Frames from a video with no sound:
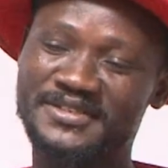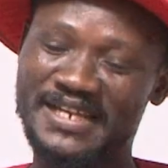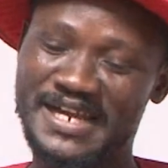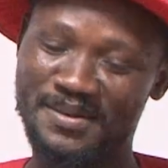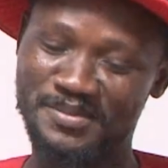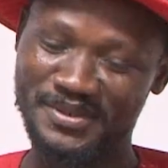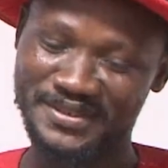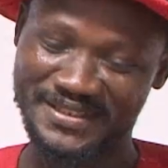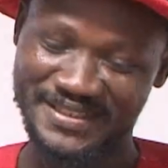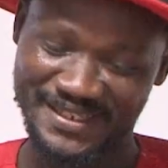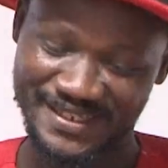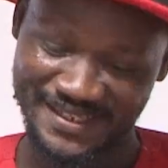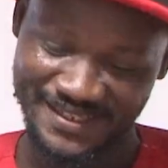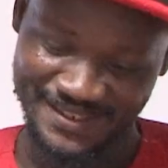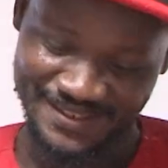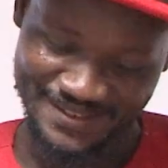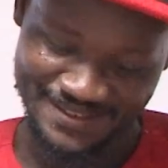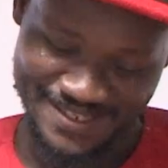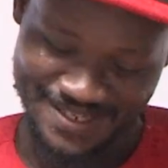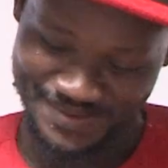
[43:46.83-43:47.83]
a number three.
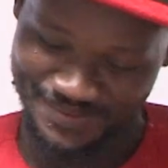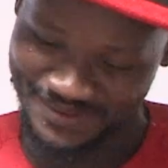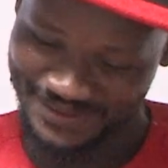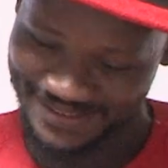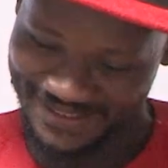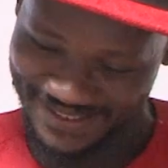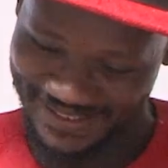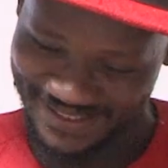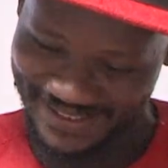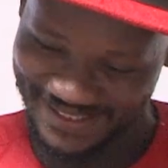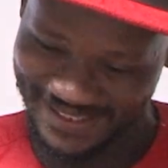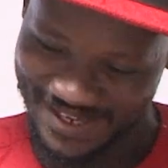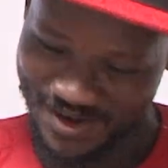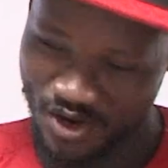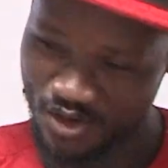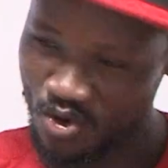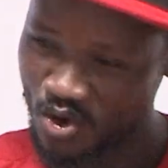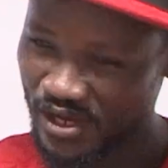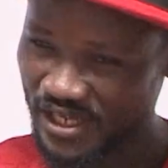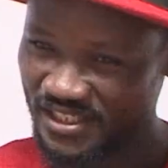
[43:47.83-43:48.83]
I would three.
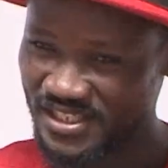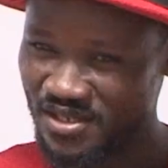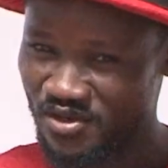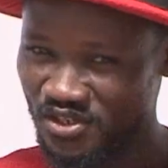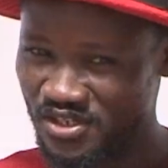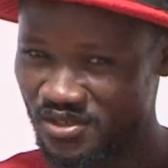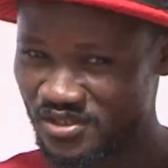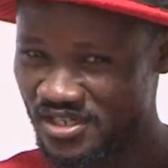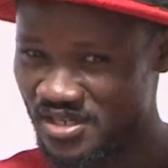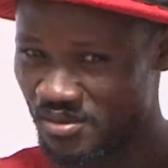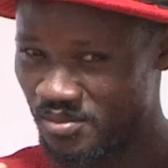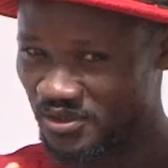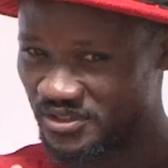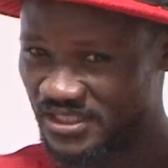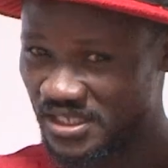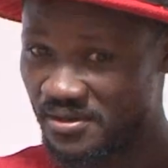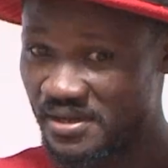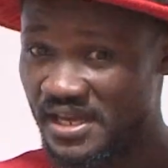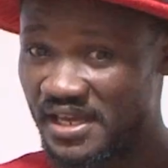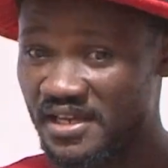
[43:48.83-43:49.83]
Honor Catholic
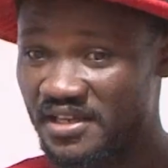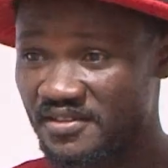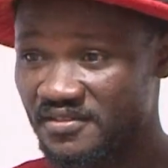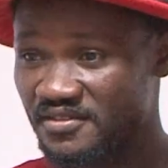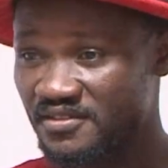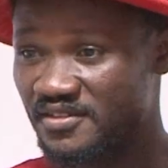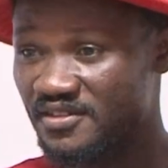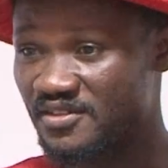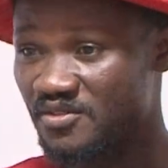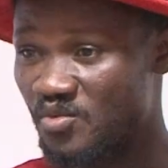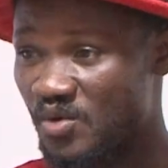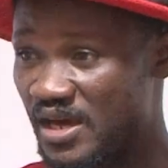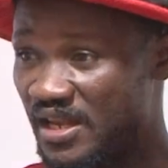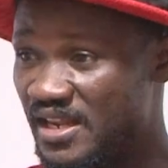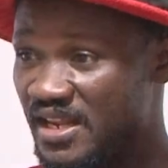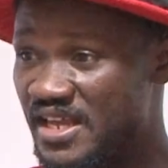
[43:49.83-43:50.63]
neighbors, eh? While